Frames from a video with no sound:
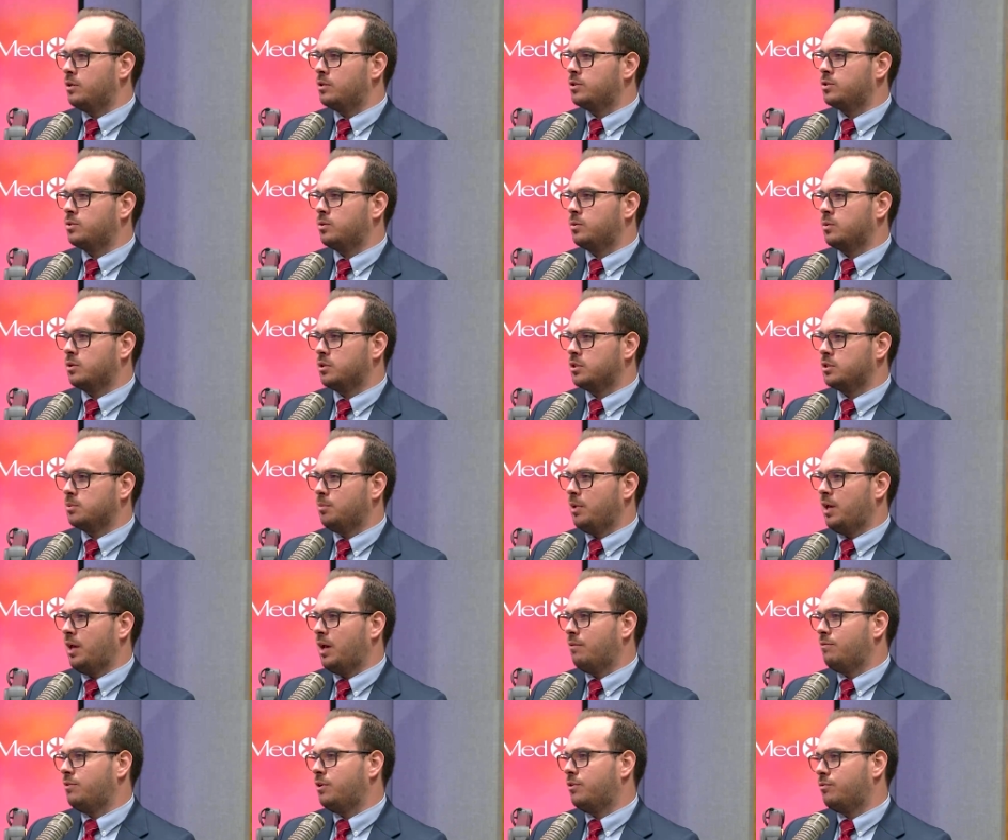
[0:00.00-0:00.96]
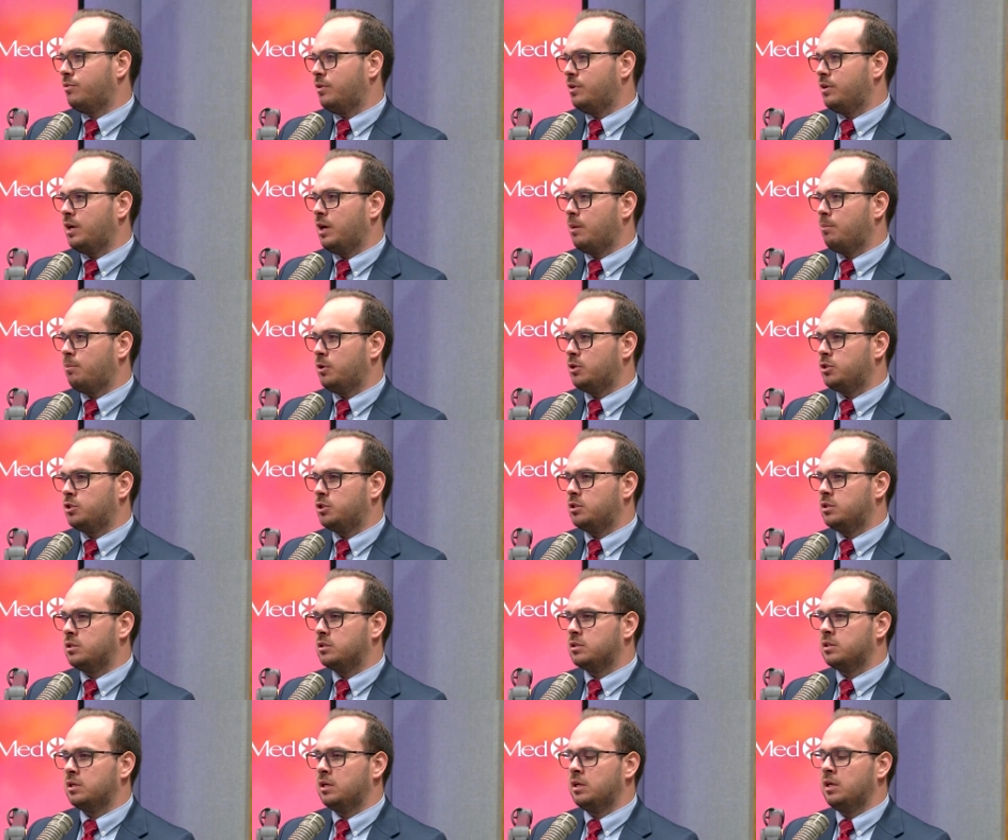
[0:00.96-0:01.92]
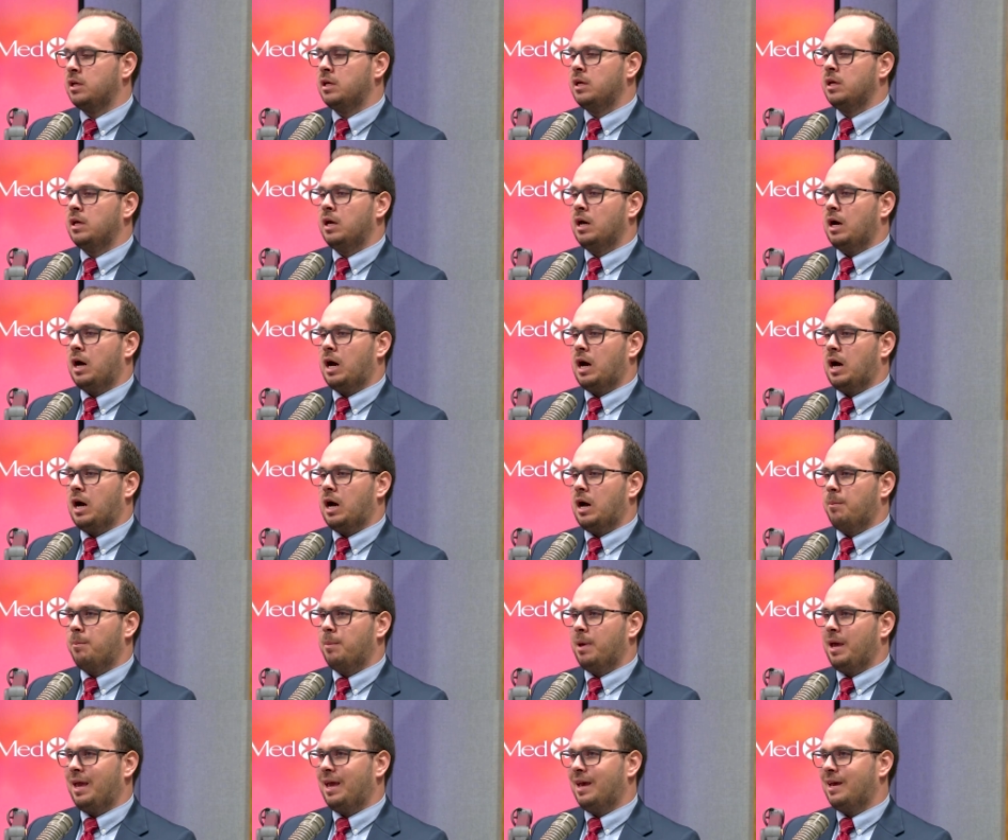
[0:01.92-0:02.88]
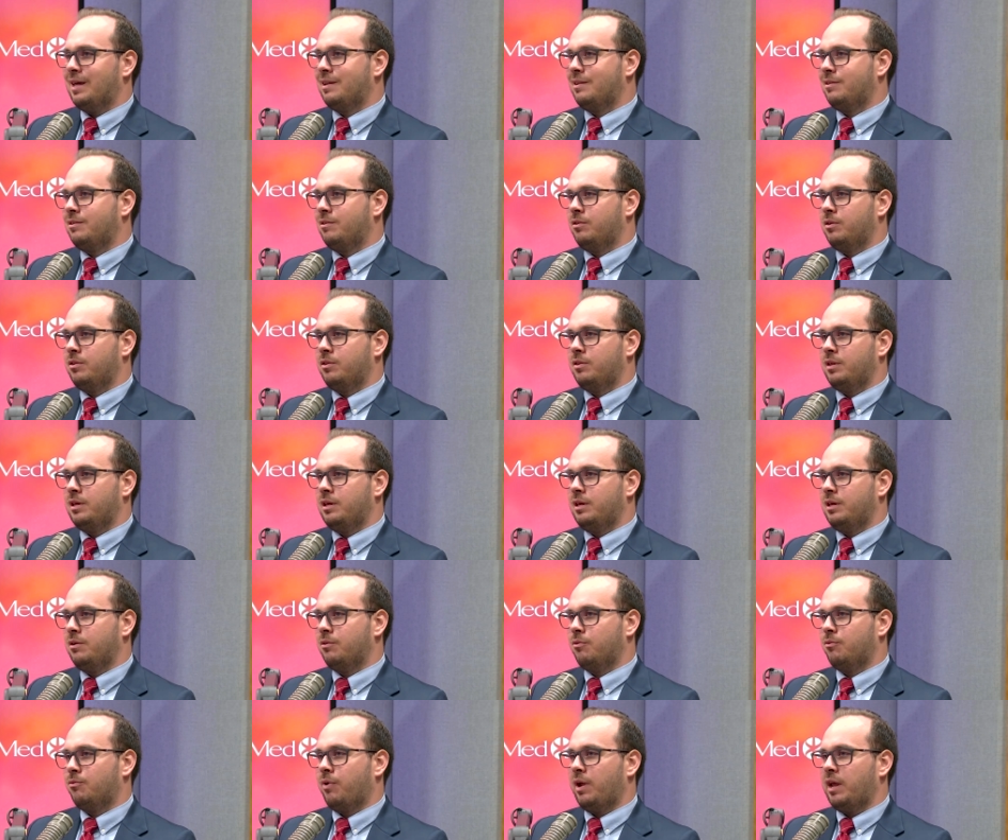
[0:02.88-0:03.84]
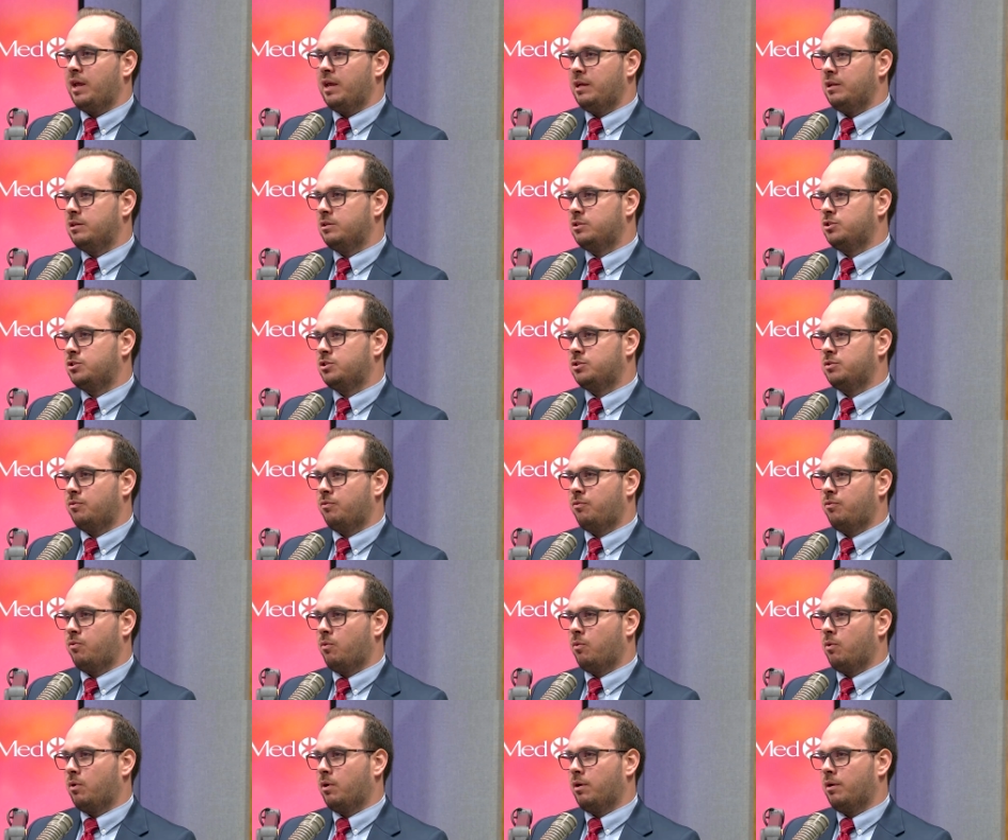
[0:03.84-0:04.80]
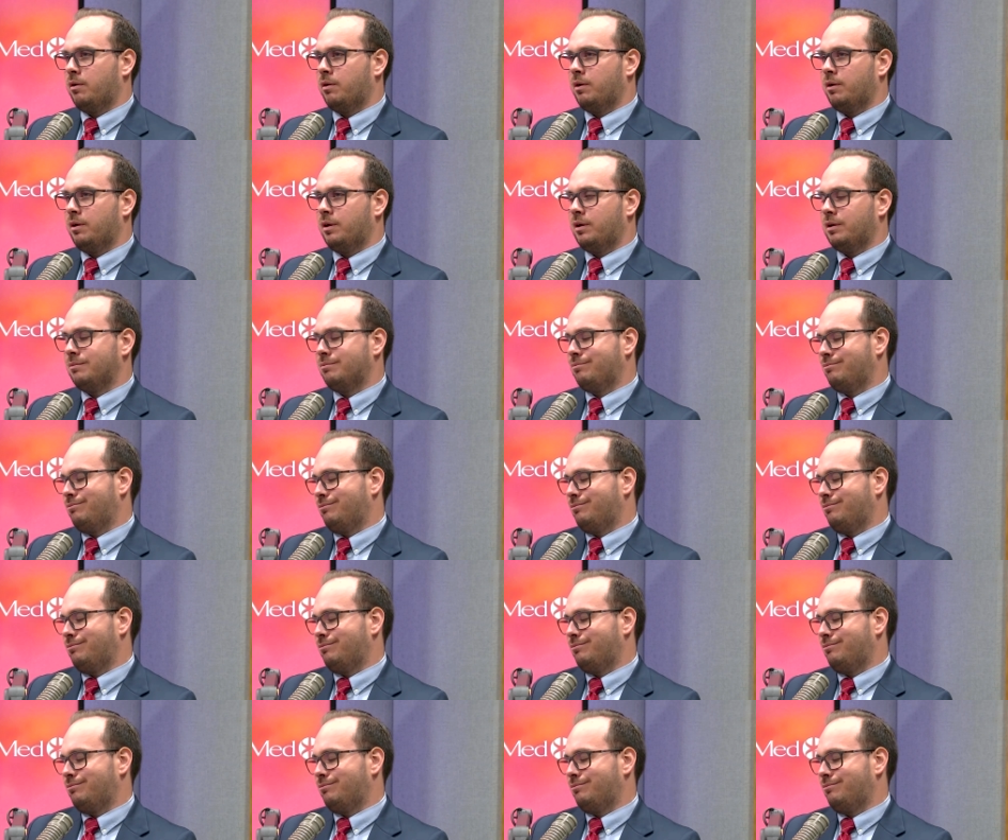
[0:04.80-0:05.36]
disorders may have different temperatures. And the range for a